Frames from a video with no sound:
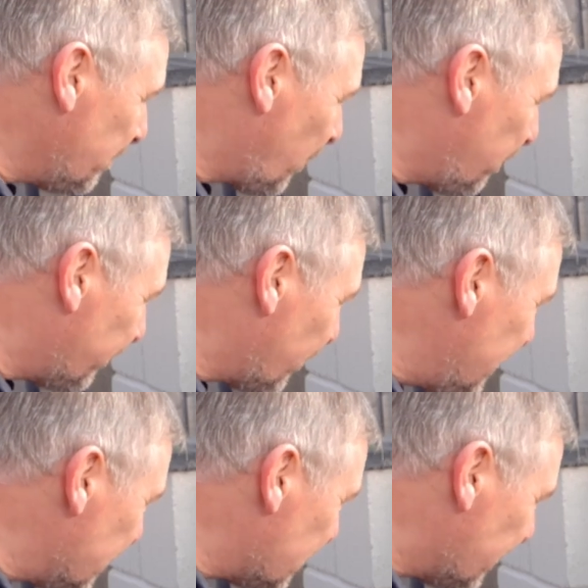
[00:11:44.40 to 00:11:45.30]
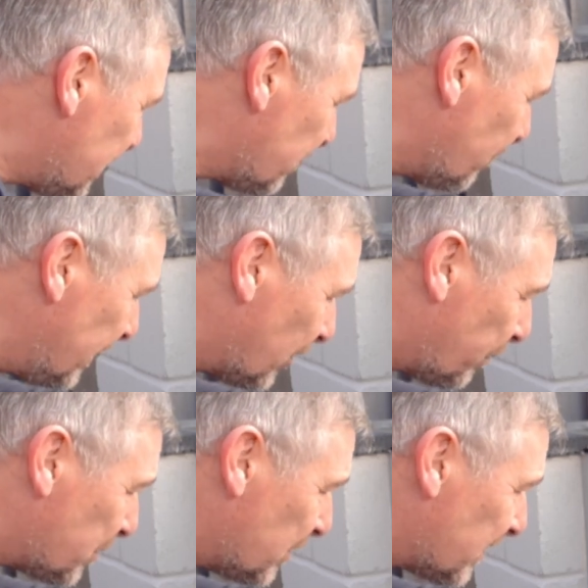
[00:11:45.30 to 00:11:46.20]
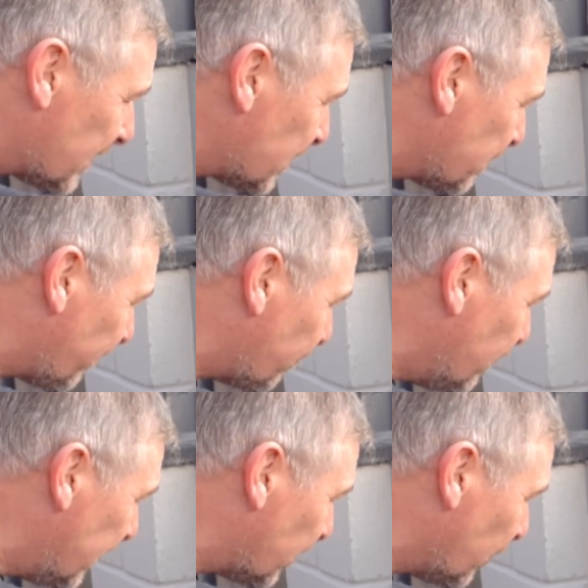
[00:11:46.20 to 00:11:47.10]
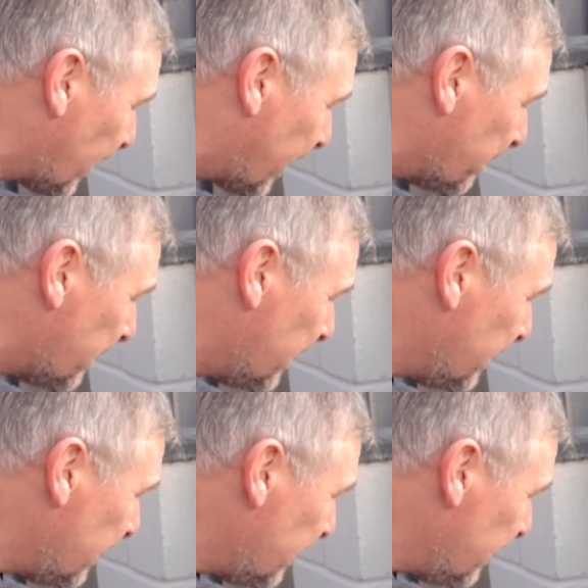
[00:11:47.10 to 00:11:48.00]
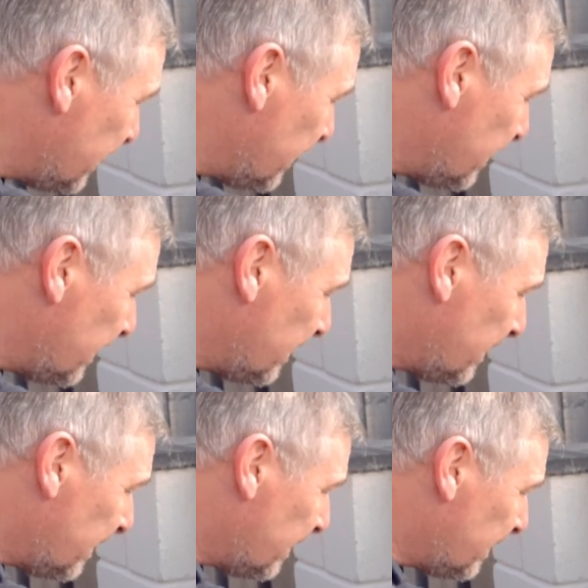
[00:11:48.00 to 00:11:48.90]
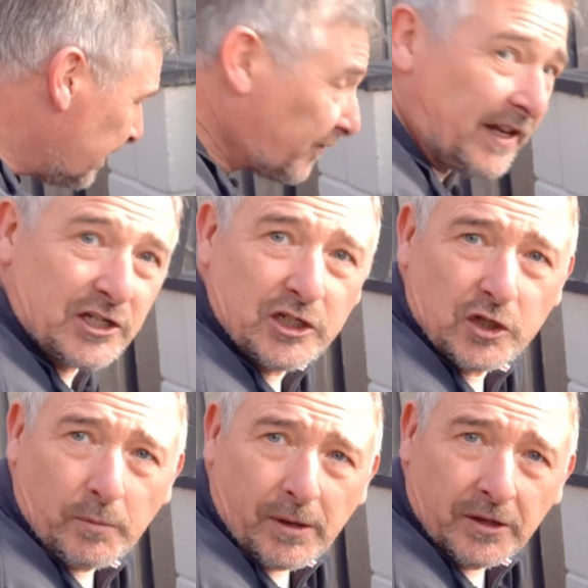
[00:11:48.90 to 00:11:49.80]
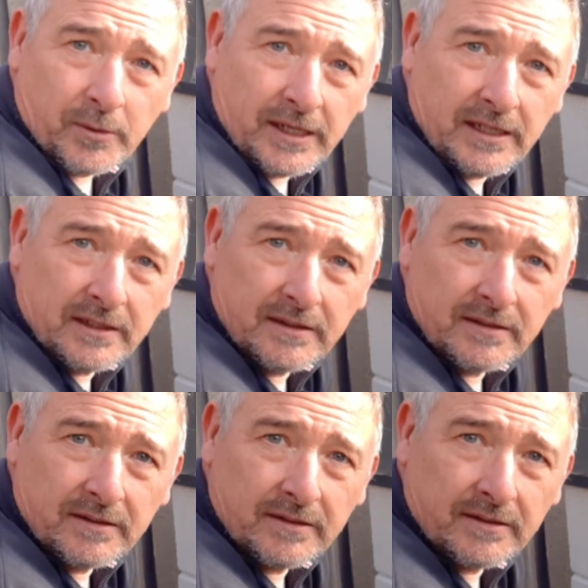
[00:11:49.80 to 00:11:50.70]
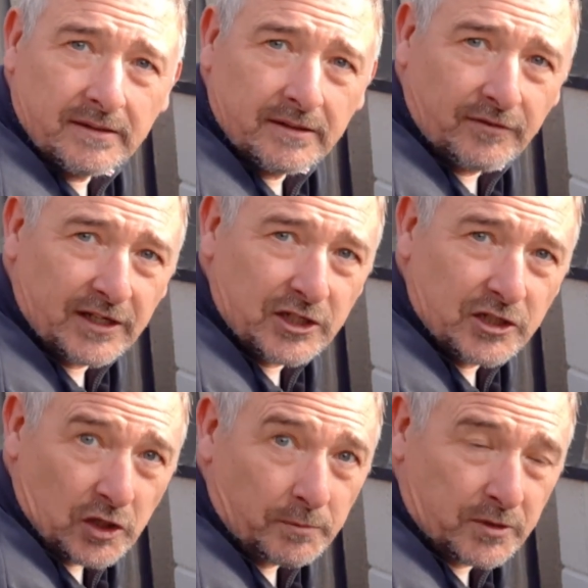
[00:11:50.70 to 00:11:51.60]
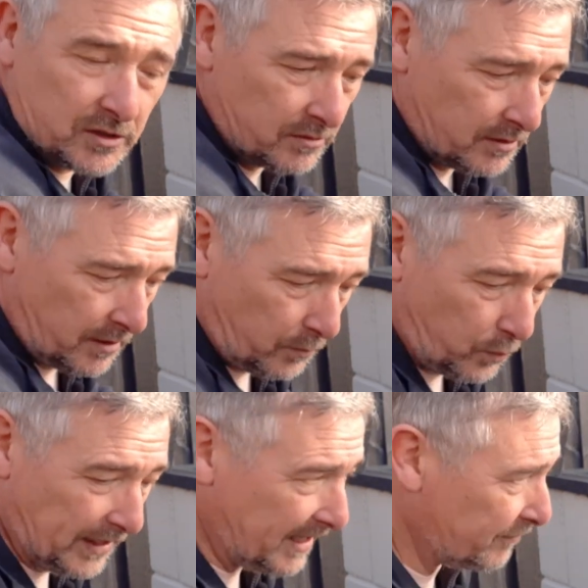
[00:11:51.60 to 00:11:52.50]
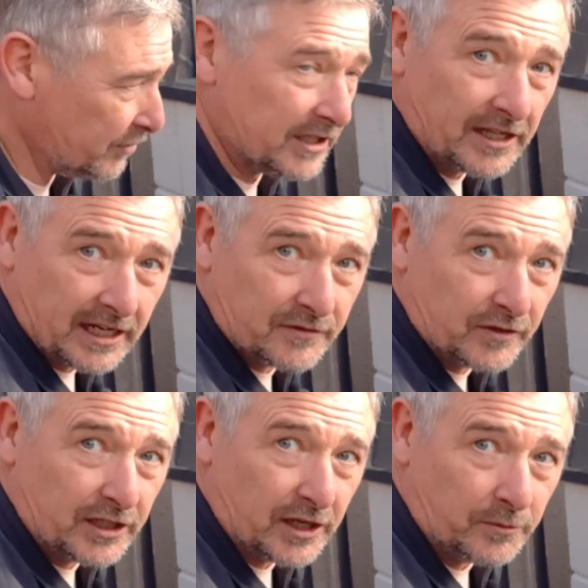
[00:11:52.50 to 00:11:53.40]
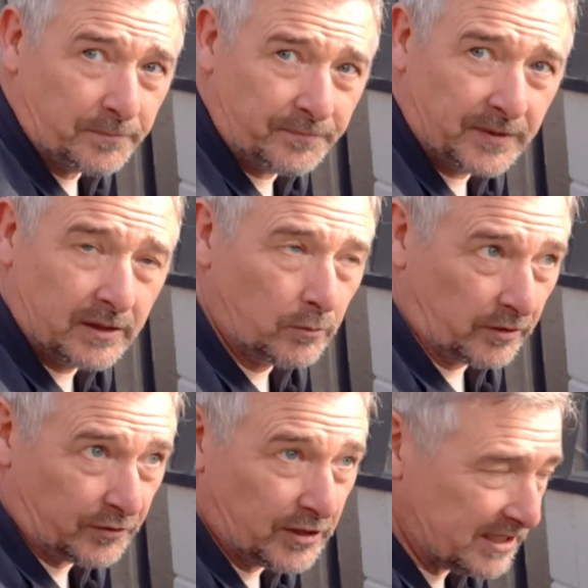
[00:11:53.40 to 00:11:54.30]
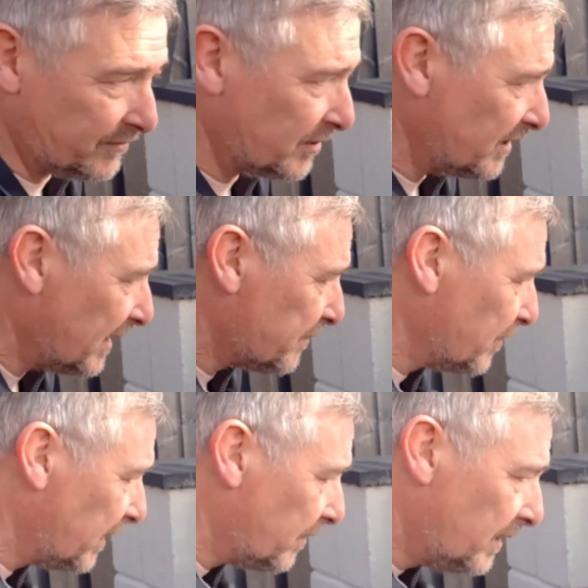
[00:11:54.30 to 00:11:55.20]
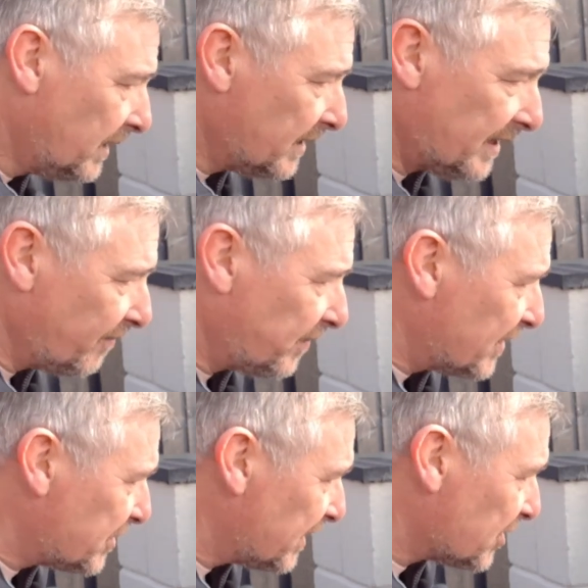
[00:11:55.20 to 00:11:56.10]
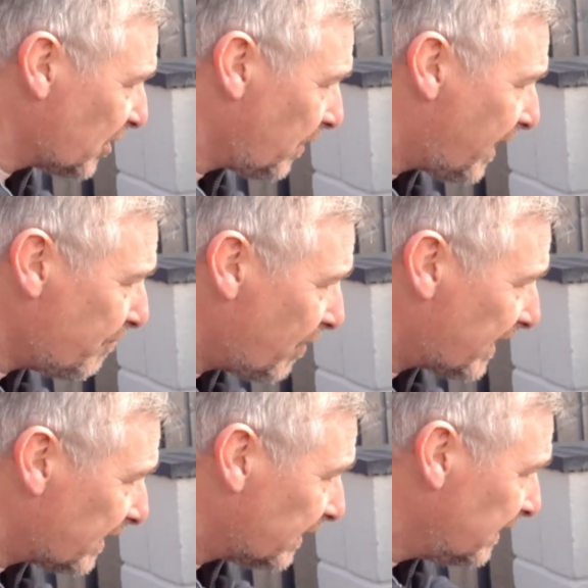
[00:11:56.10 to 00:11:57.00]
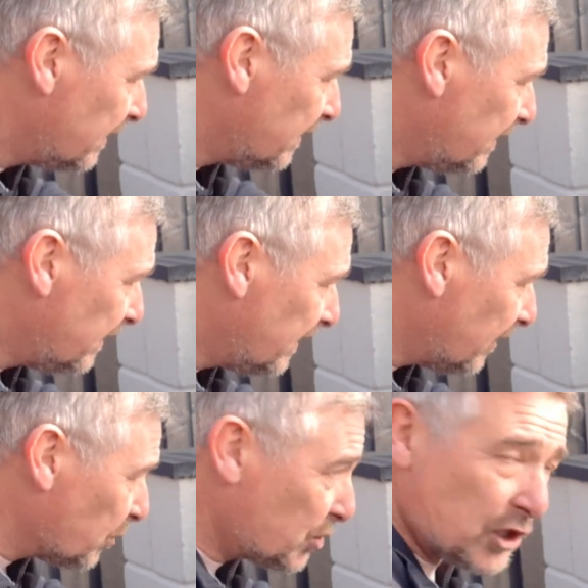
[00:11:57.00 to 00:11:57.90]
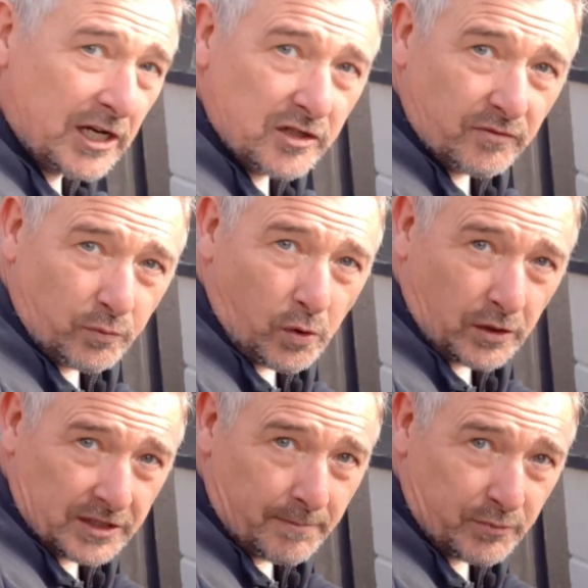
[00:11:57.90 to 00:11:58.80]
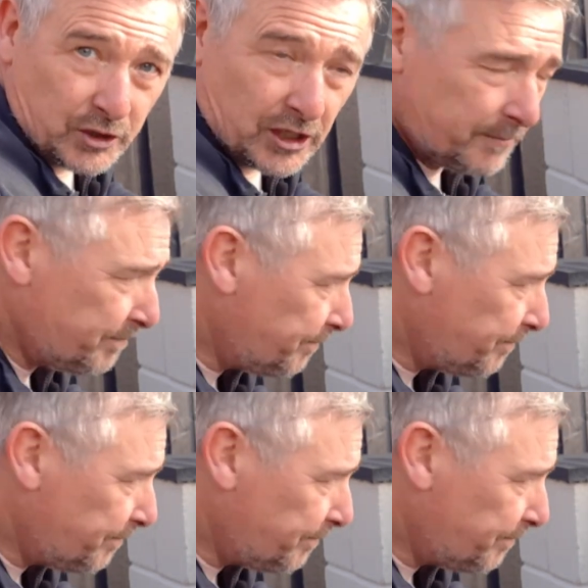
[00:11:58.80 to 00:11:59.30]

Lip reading: properly for ages, so this is a really good opportunity actually to have a really good look at him. The flashing stopped, by the way. The flashing stopped a week after I did the last video. Well, a few days after I did the last video. They haven't flashed since, so I reckon it was change of water temperature.